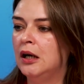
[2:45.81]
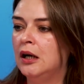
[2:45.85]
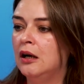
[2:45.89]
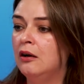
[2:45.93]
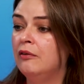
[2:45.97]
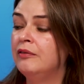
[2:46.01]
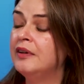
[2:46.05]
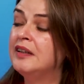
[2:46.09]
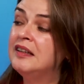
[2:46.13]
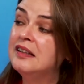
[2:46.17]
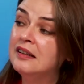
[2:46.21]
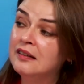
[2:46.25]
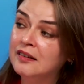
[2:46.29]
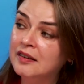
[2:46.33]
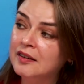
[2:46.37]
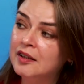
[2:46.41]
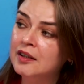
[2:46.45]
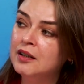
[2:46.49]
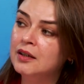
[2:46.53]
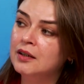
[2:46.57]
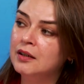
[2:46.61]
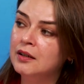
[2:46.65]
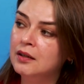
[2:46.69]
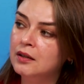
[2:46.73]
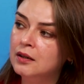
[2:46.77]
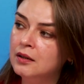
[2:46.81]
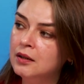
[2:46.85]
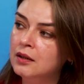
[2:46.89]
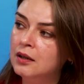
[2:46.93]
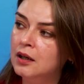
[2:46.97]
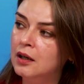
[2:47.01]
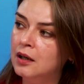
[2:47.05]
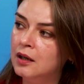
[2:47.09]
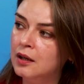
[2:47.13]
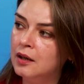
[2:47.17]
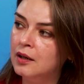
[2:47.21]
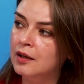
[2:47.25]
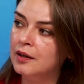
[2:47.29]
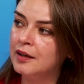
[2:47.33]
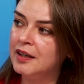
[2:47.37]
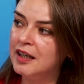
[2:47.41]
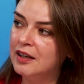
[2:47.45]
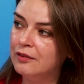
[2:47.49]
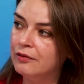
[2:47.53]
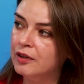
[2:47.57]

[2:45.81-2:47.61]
uh, within the uh,